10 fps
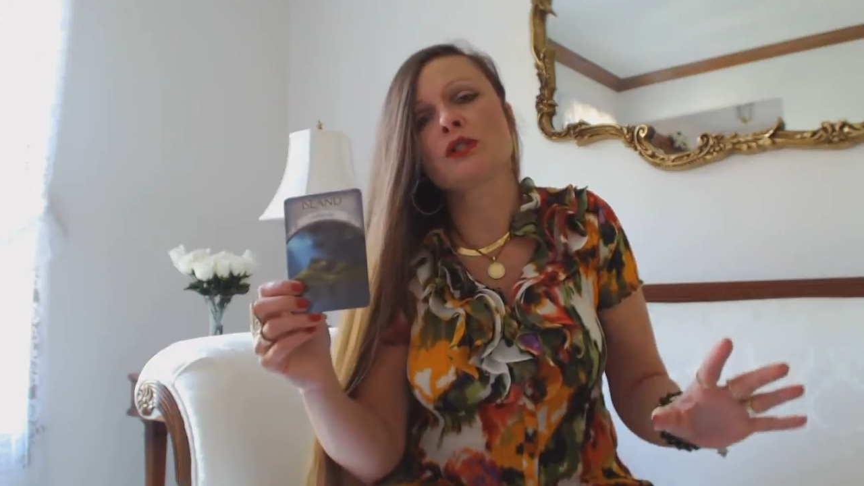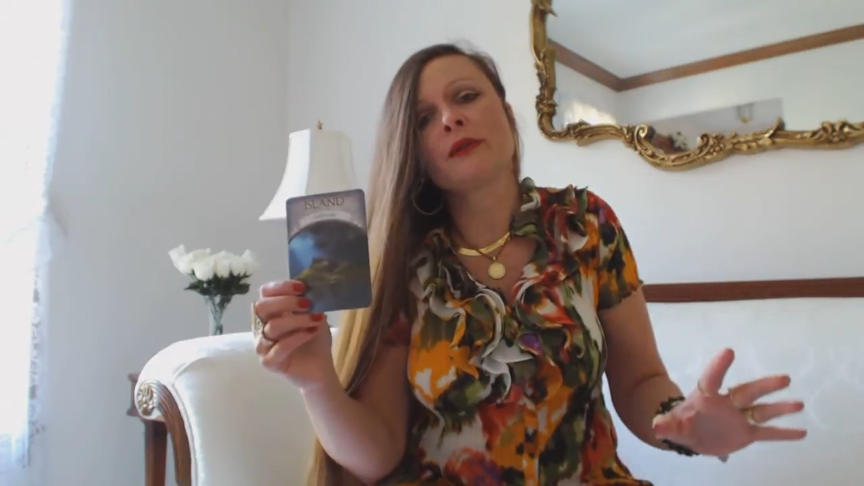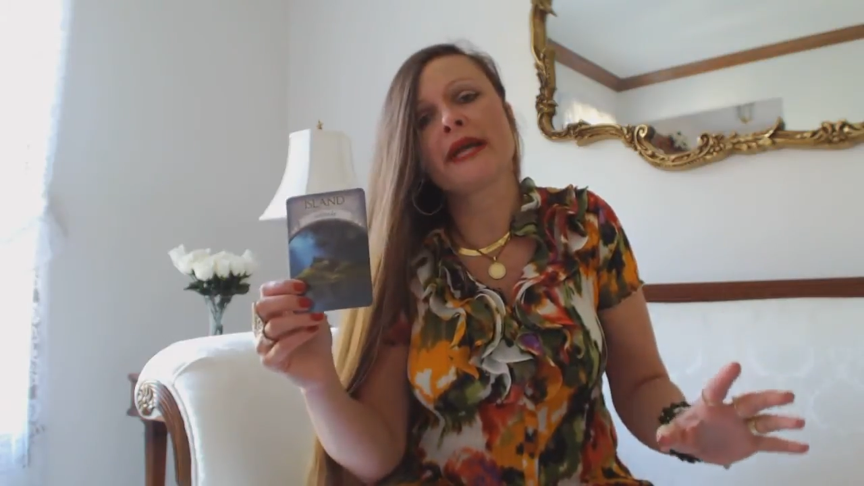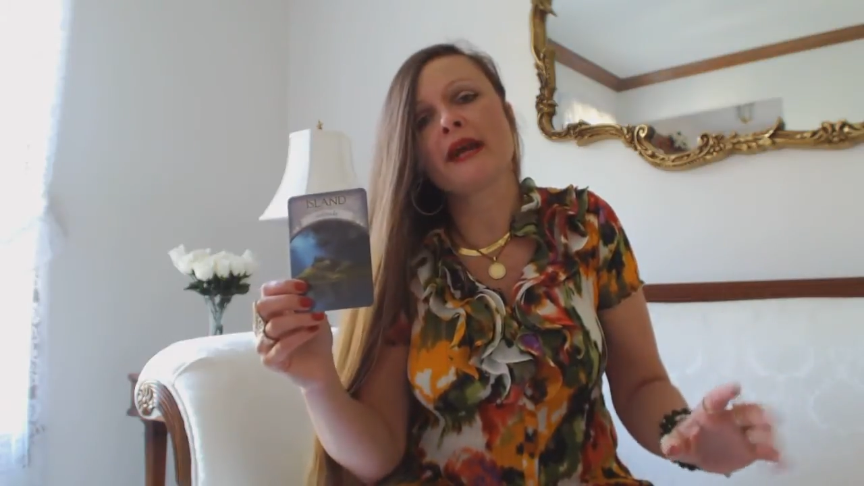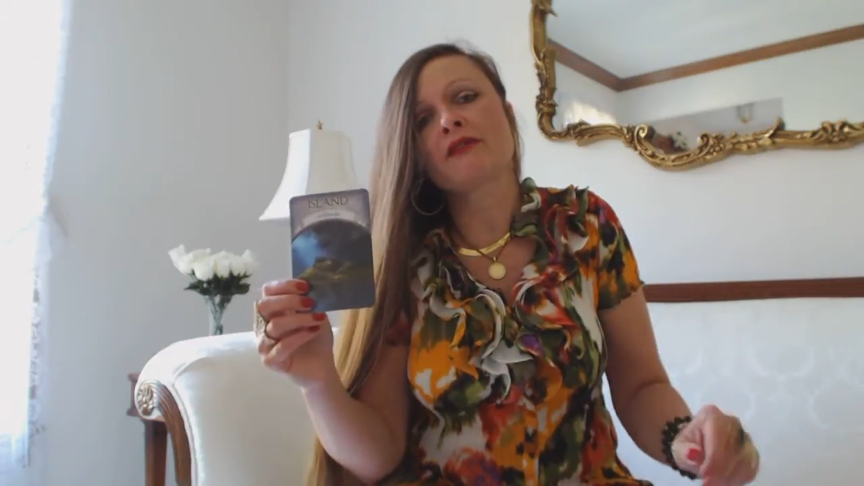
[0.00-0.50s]

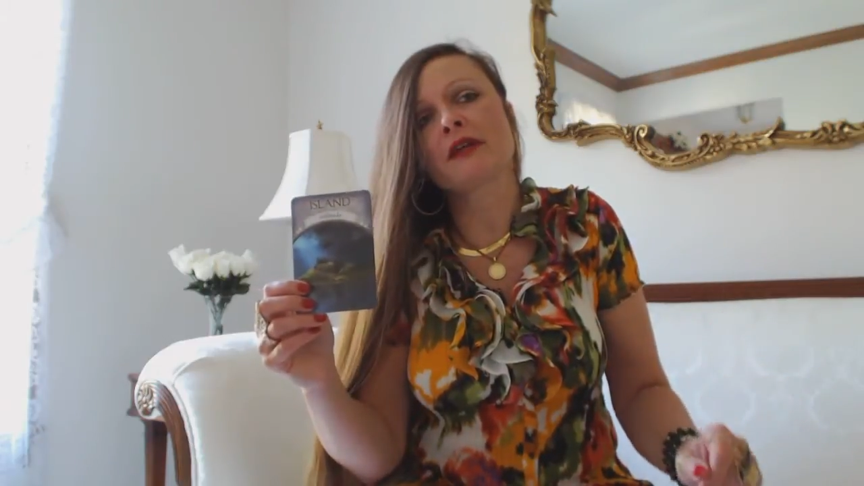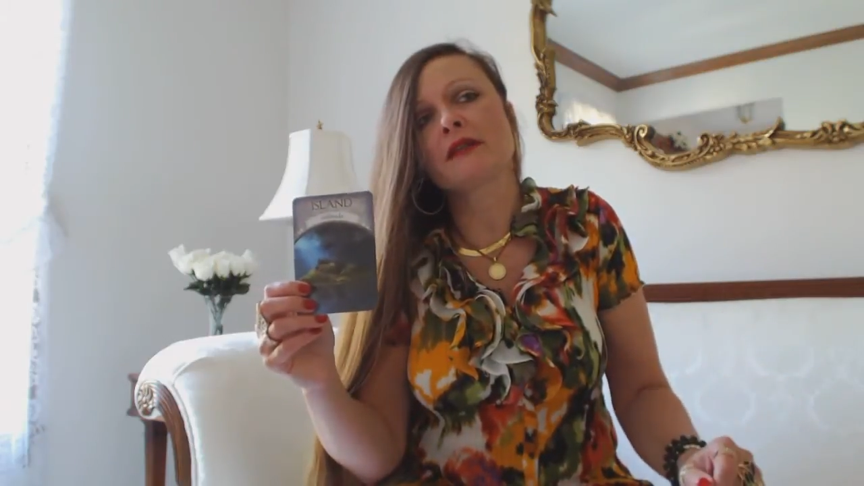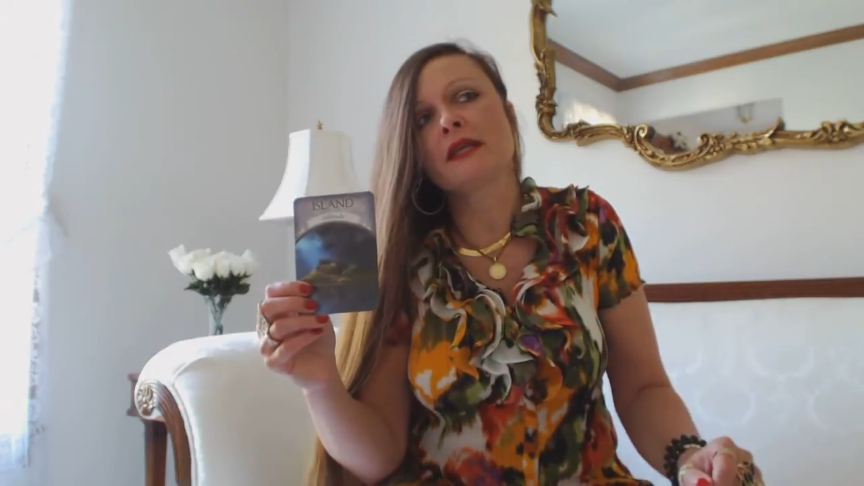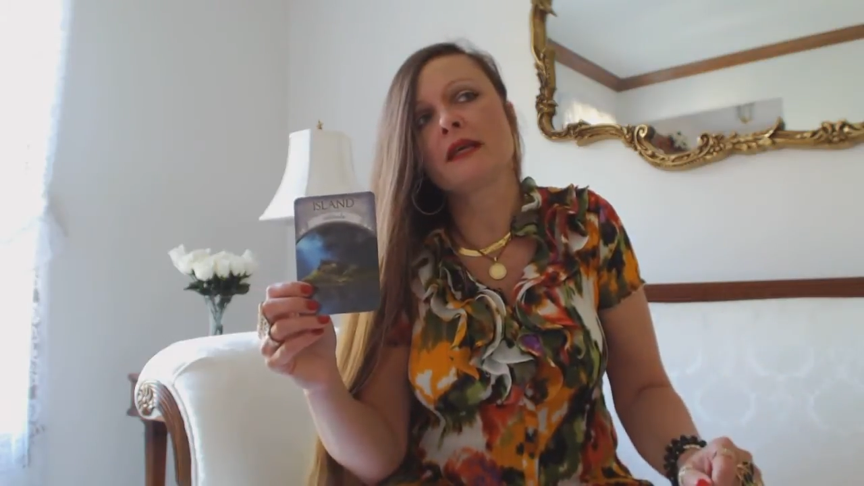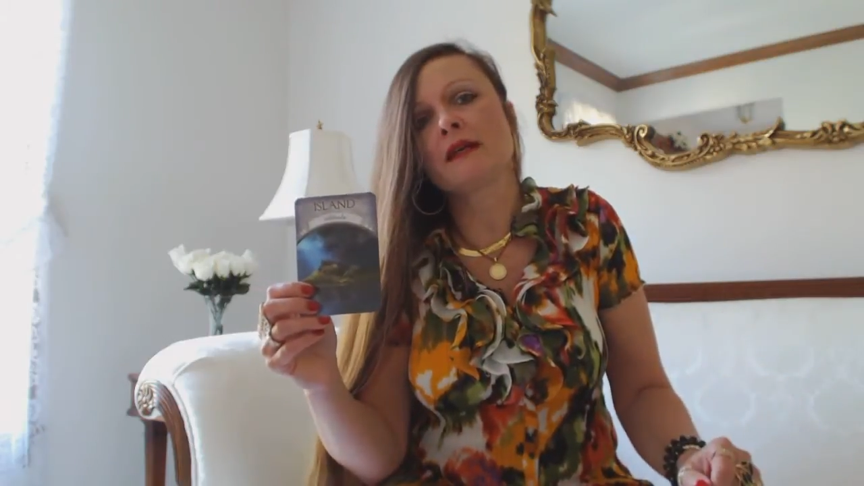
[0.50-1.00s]
doing
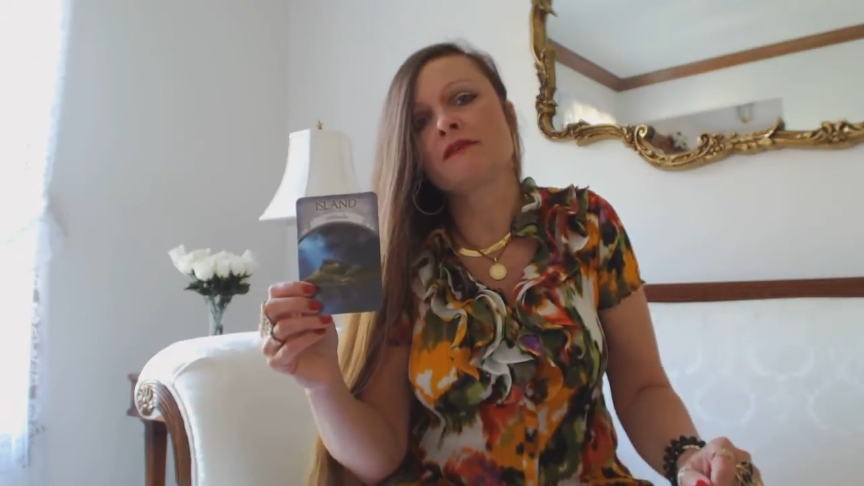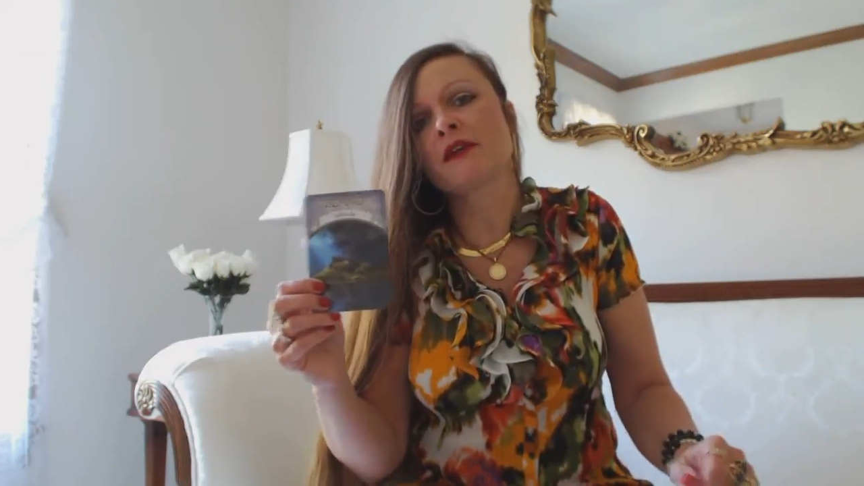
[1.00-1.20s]
everything